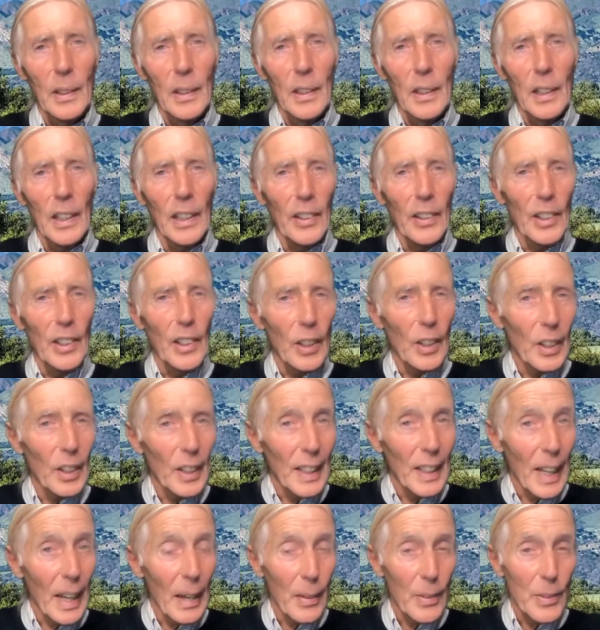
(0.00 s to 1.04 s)
in the early
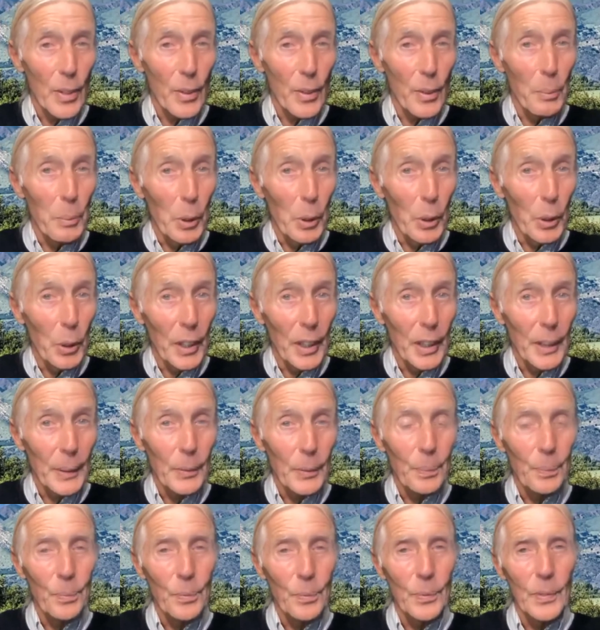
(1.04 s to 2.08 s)
hours of the morning,
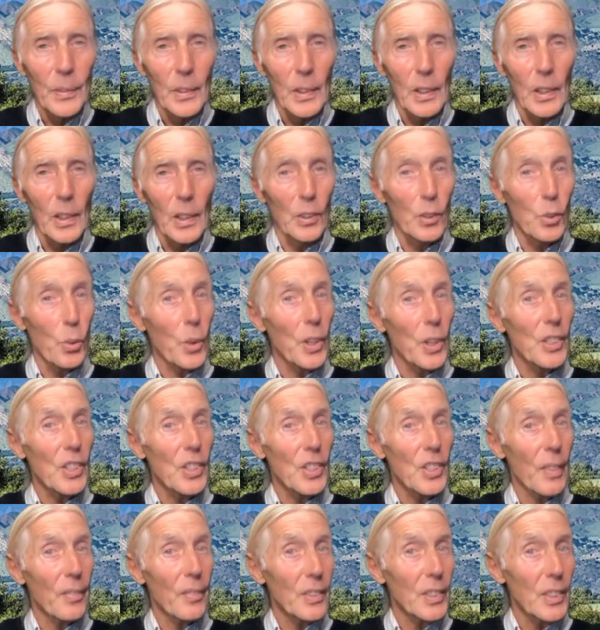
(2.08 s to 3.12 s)
in
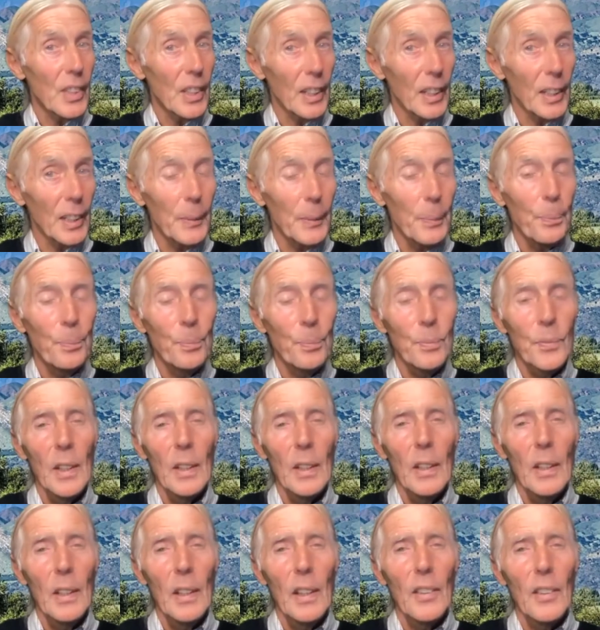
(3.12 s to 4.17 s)
2017,
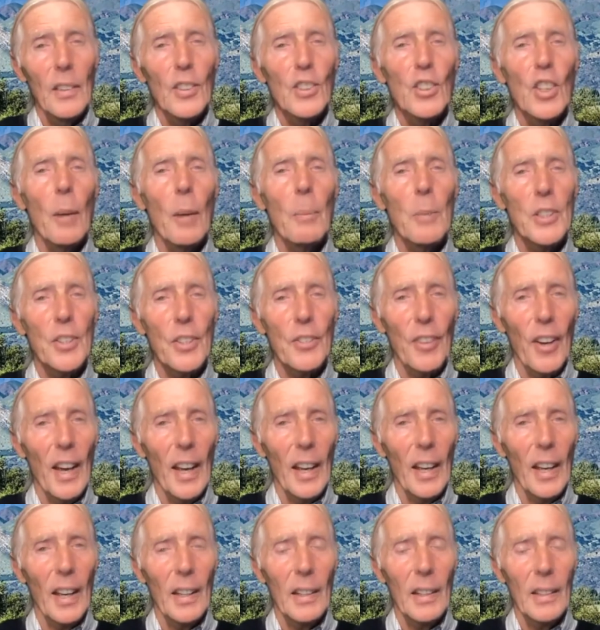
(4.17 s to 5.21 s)
the Thomas
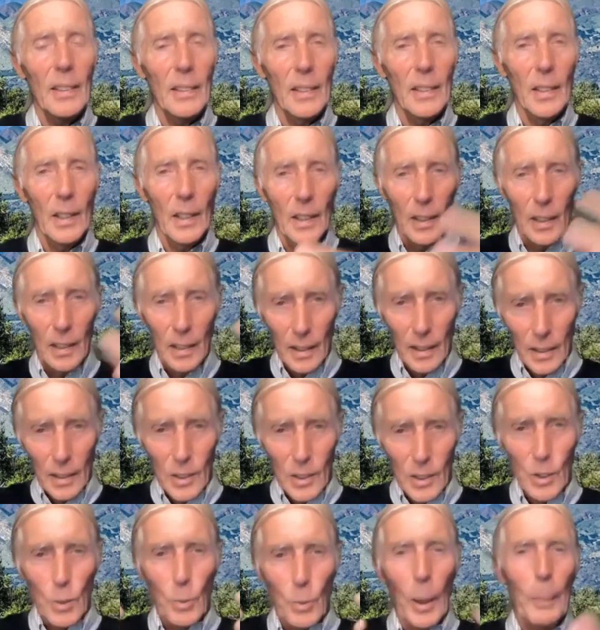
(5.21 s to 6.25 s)
Fire
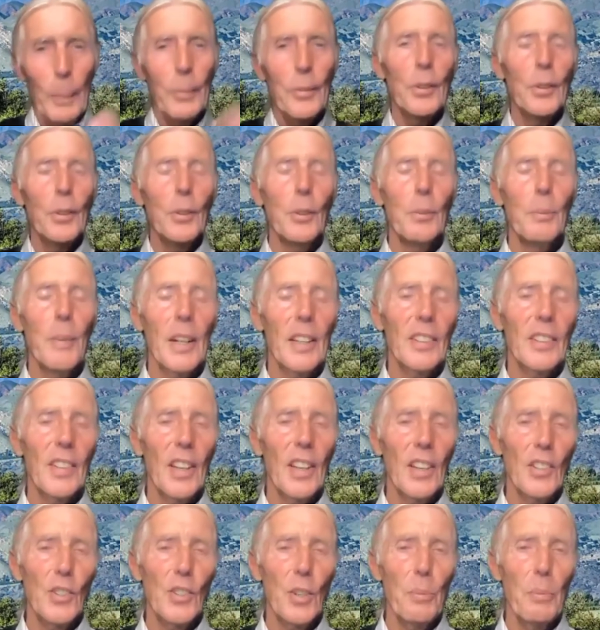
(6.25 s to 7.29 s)
swept through
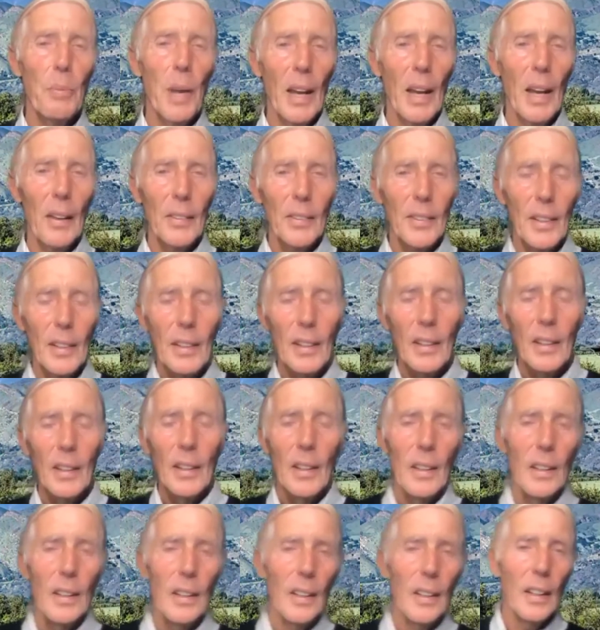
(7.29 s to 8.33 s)
Meditation Mount
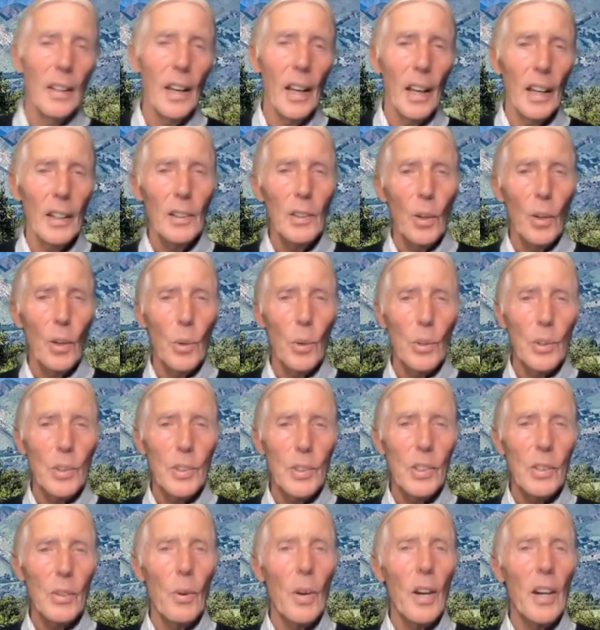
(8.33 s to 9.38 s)
and caused
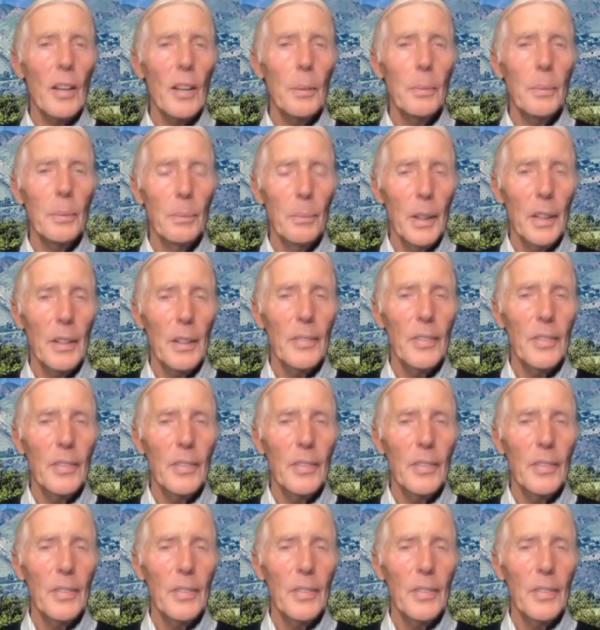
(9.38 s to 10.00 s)
quite a bit of